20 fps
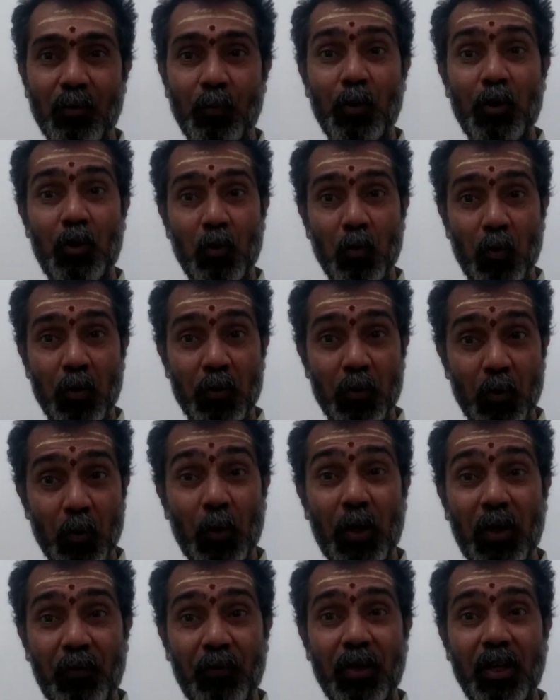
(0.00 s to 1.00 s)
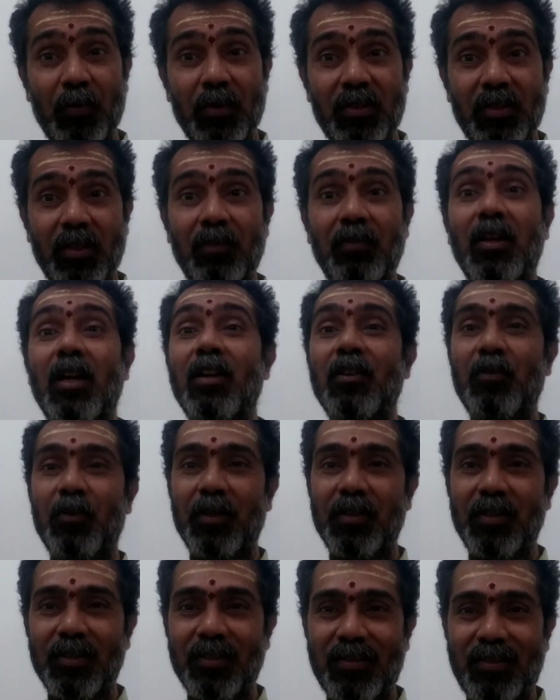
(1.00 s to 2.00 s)
which you want to do it for yourself to
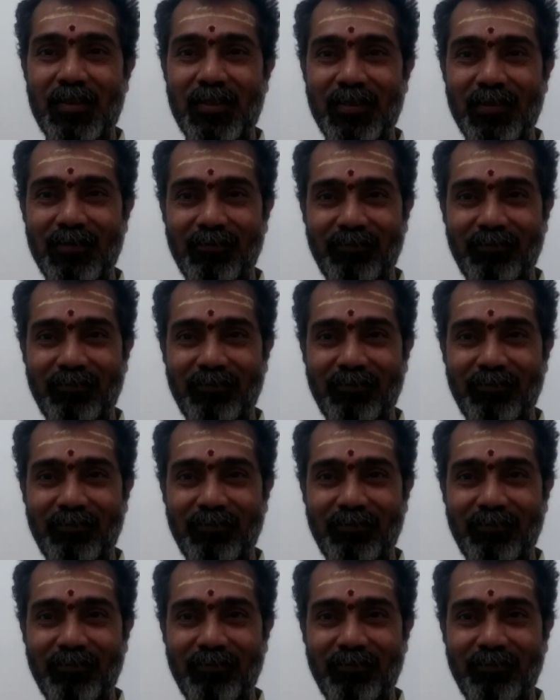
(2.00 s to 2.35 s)
others.